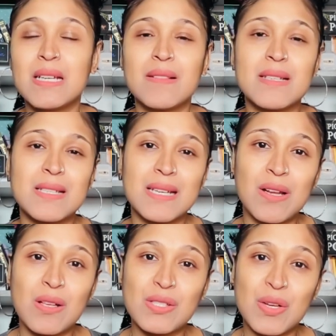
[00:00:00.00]
This can
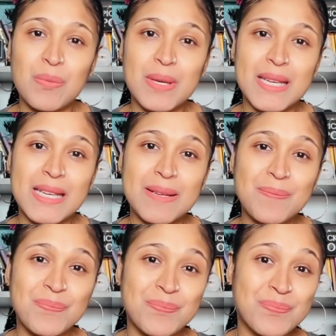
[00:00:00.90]
also be
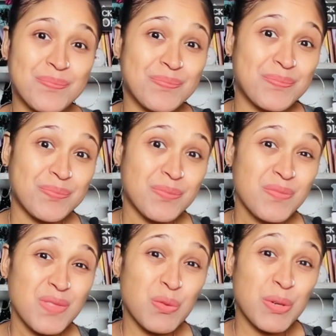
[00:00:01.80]

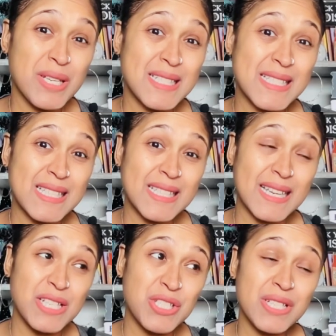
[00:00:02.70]

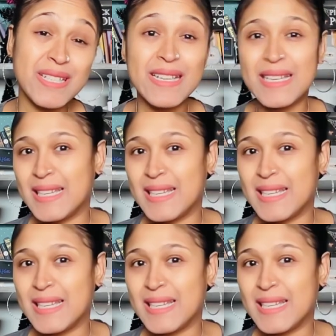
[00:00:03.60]
reconciliation,